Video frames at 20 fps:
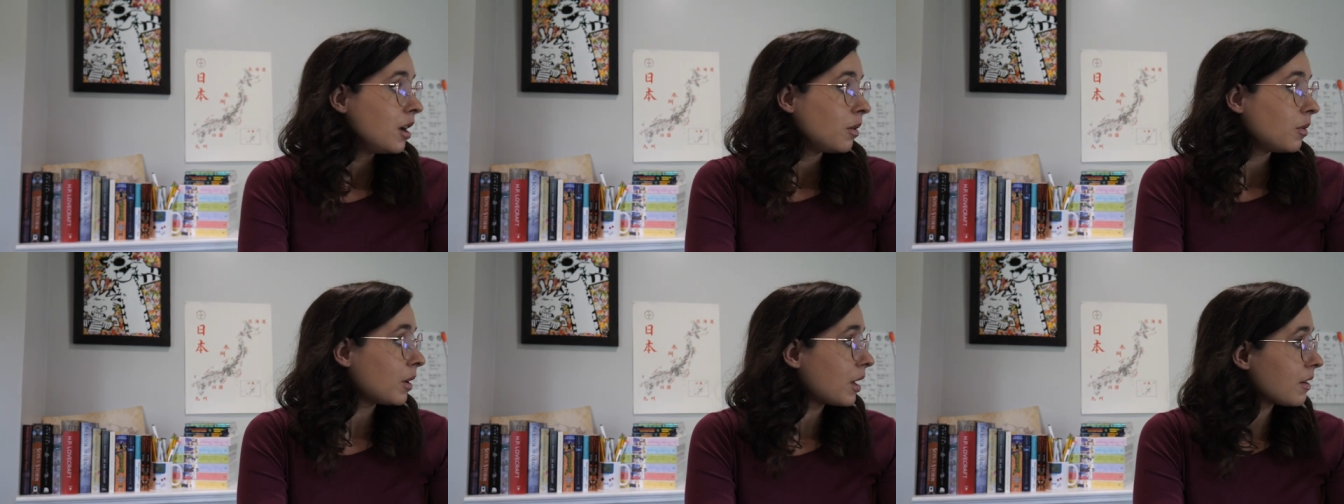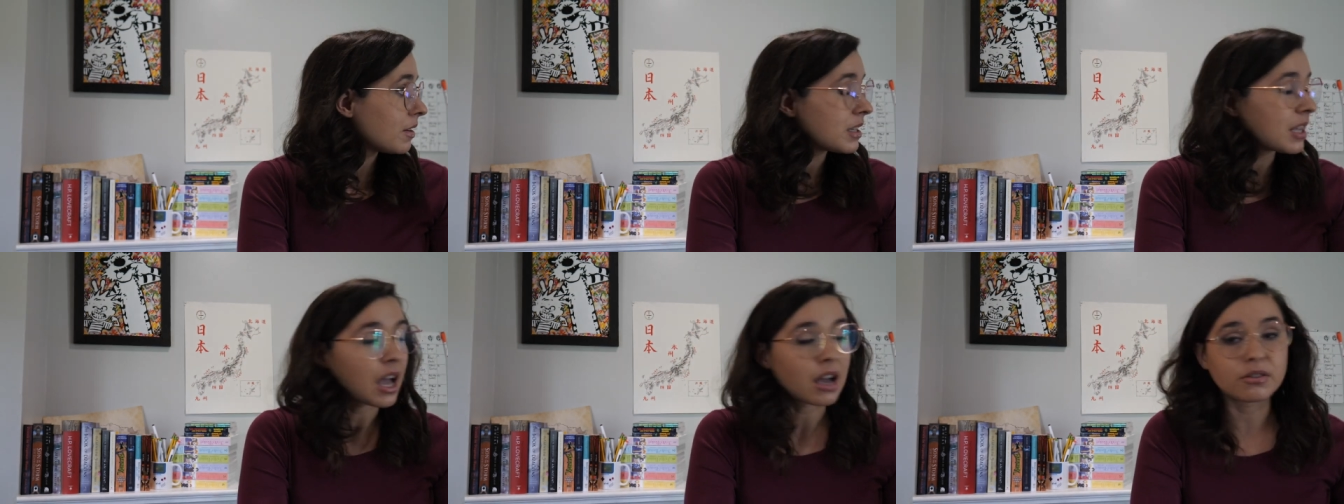when
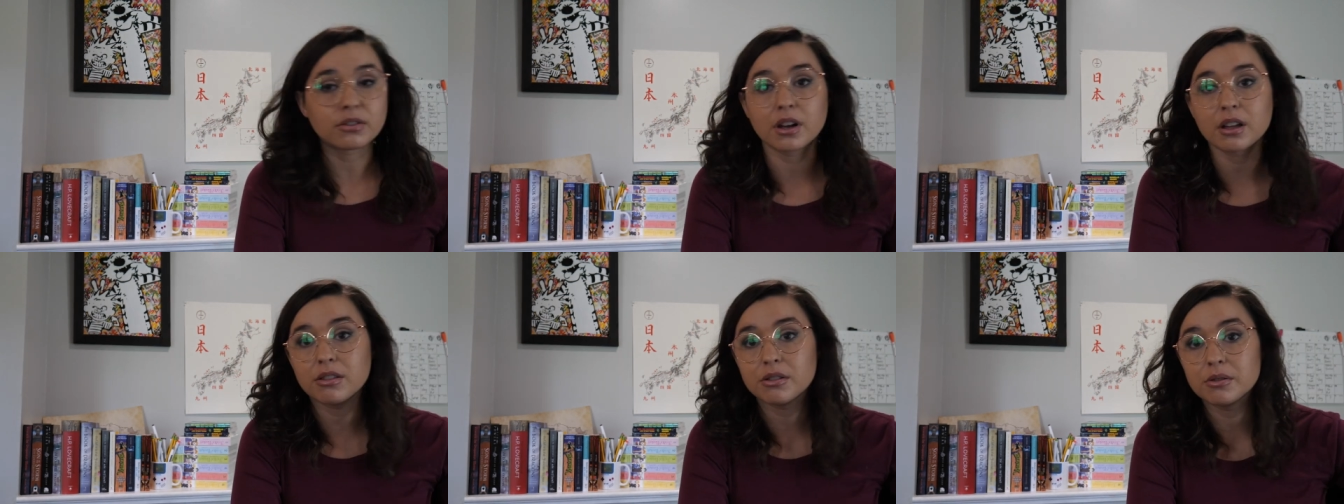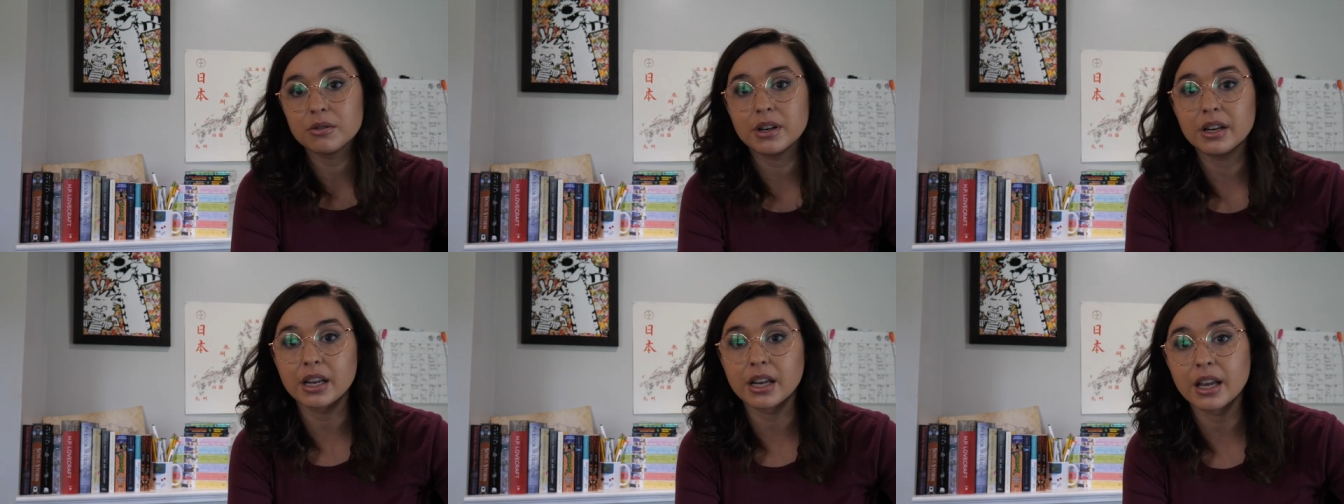I was halfway
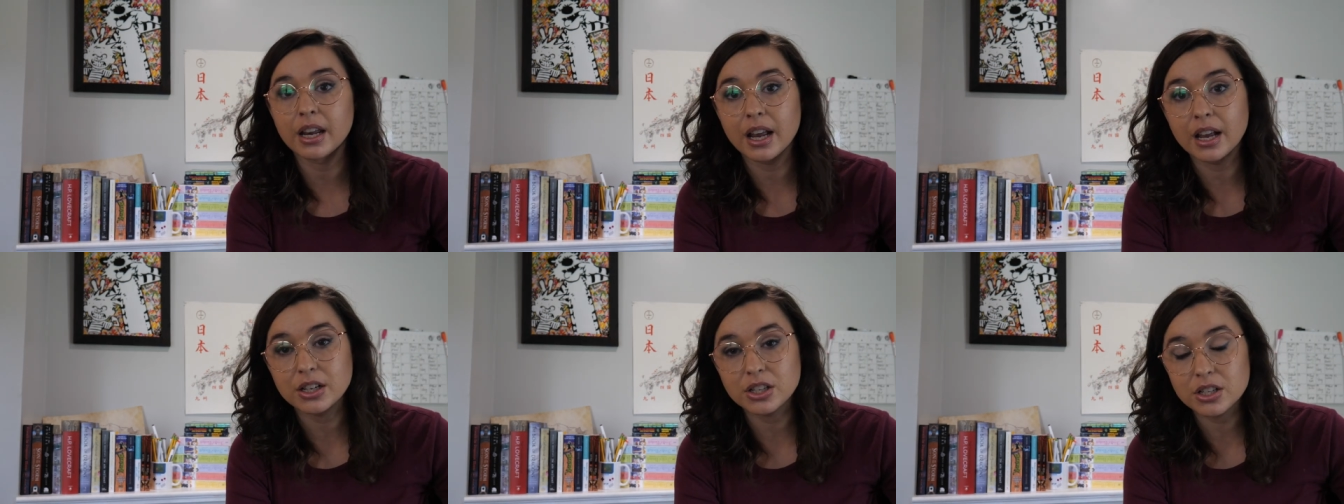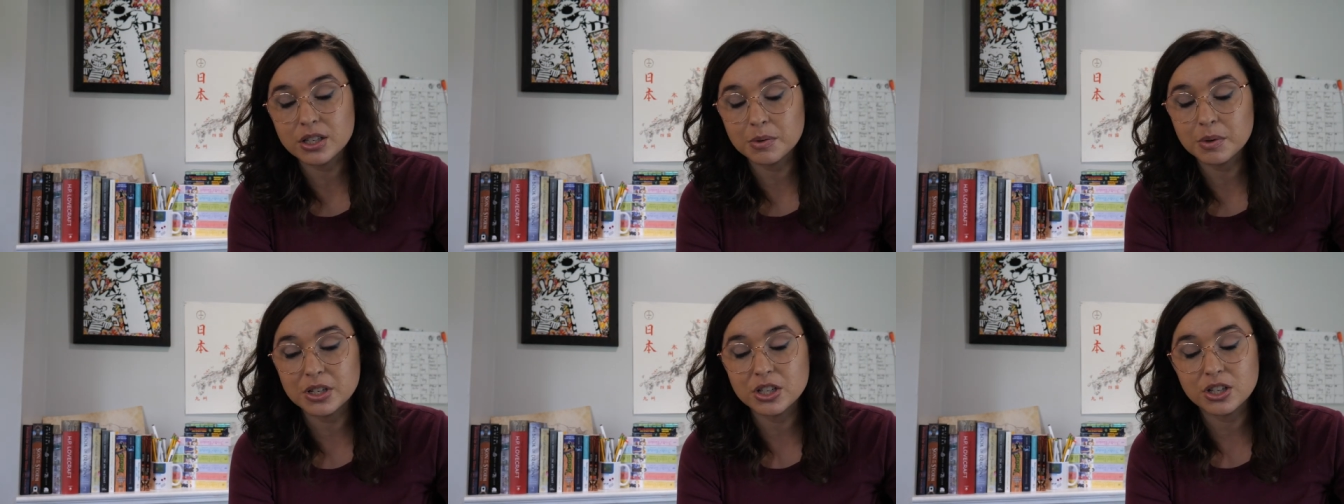through reading it, I
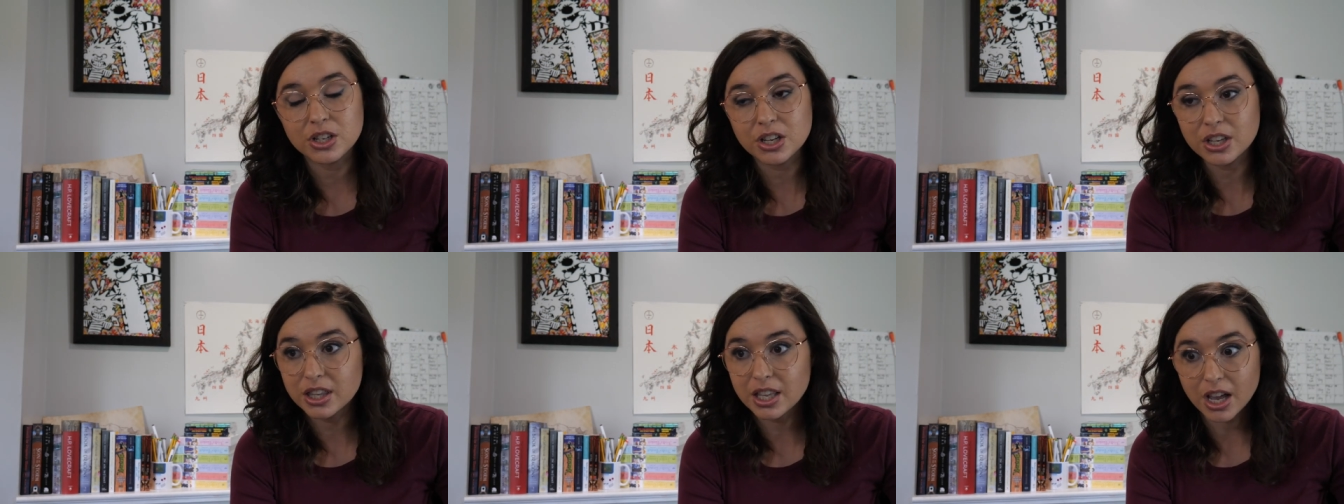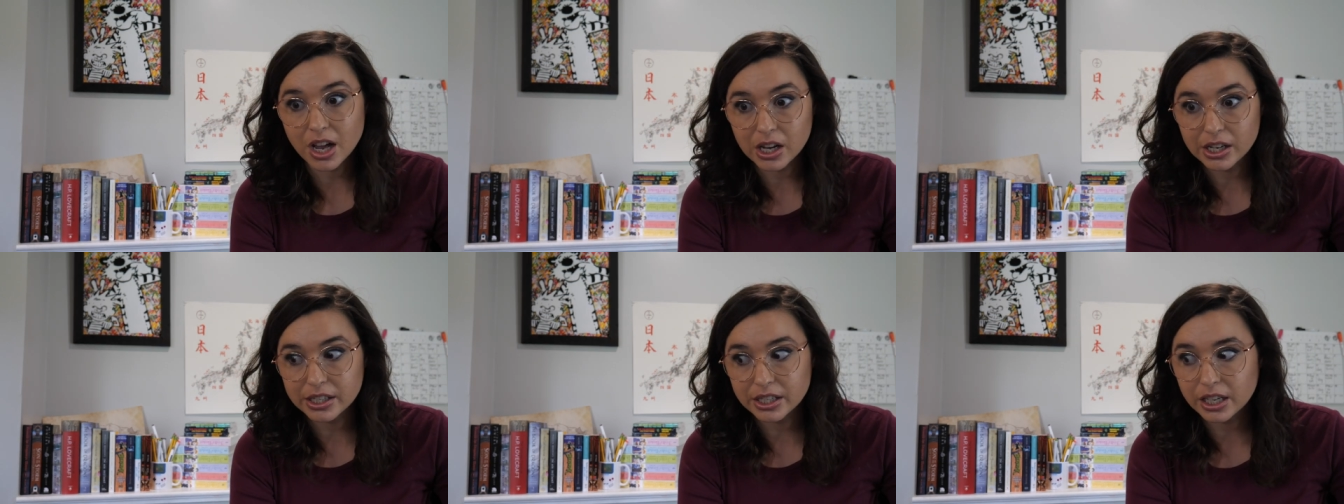just switched to
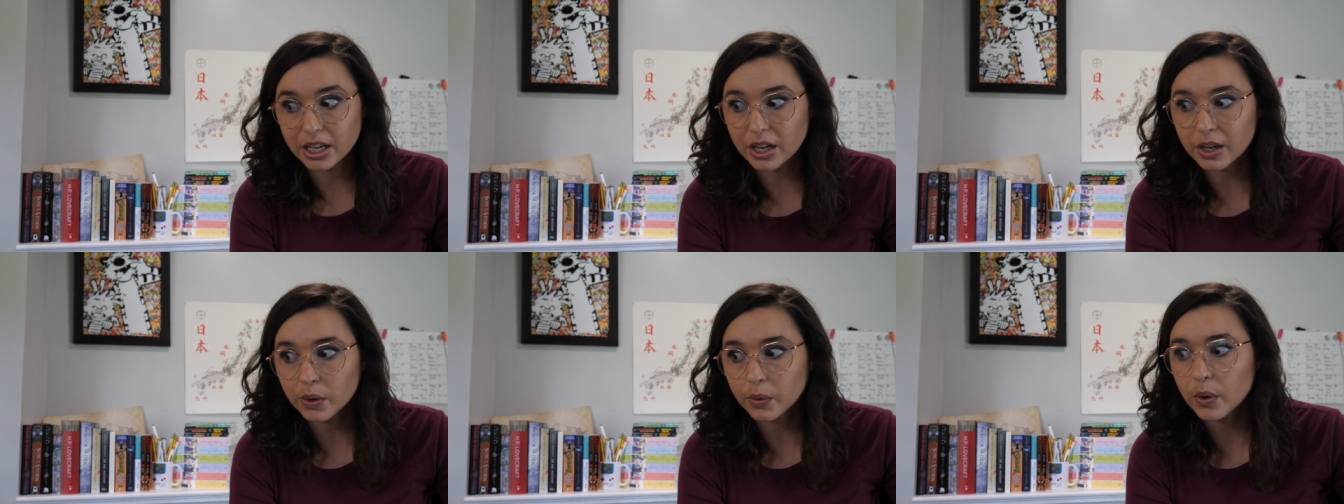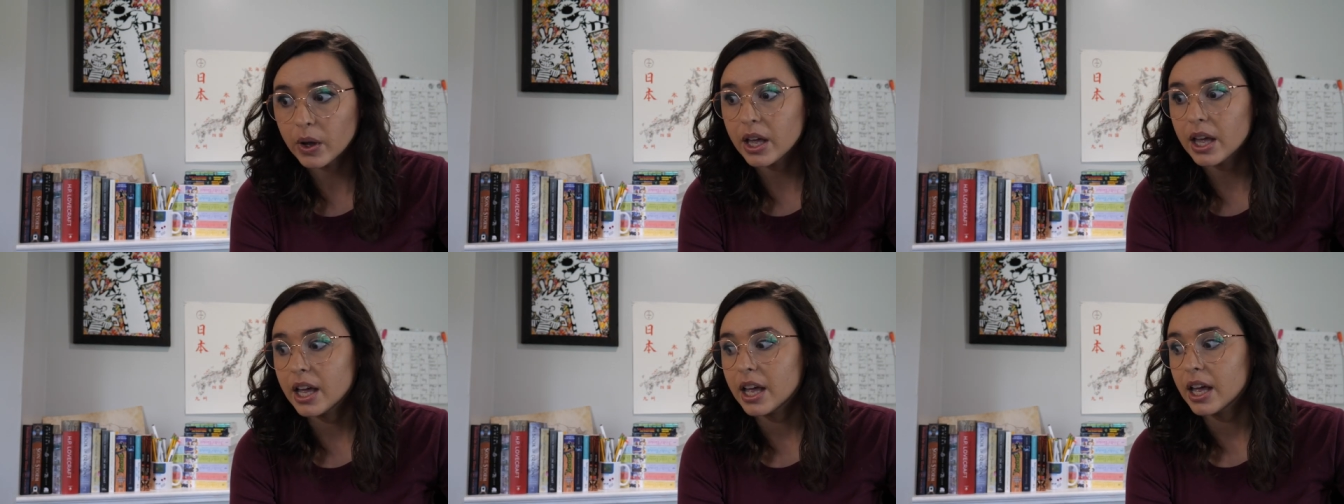the audio.